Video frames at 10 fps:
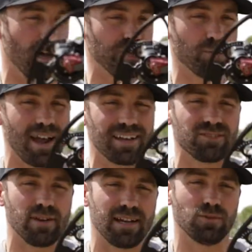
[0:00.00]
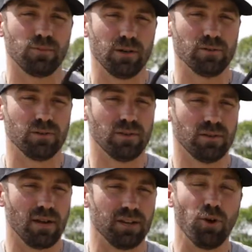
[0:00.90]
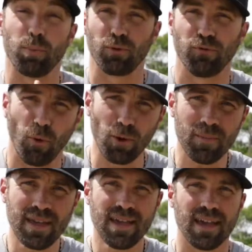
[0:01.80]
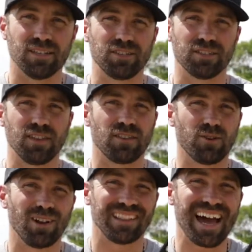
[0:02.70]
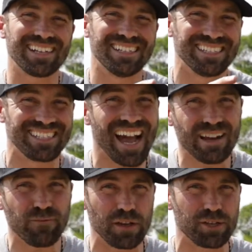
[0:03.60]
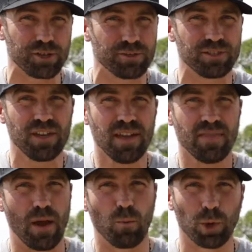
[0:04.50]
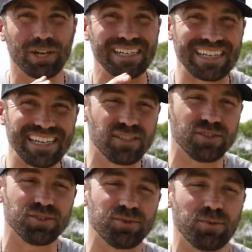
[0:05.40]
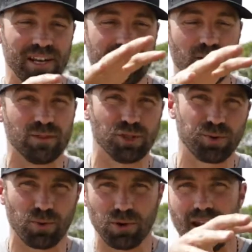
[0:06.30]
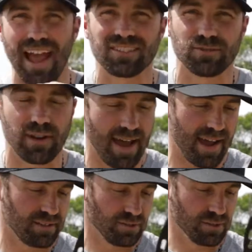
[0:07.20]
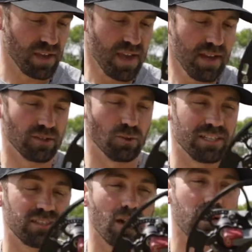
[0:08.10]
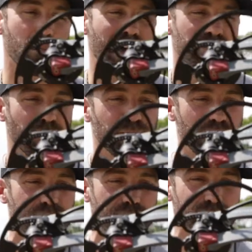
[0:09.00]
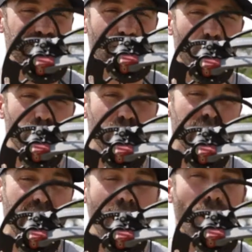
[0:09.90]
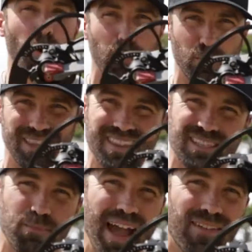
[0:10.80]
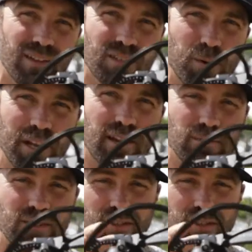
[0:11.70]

short axle-to-axle bows don't perform. It's just that there are a lot of design features that work against you when it comes to shorter axle-to-axles. So let's talk about the features that really help with this balance when it comes to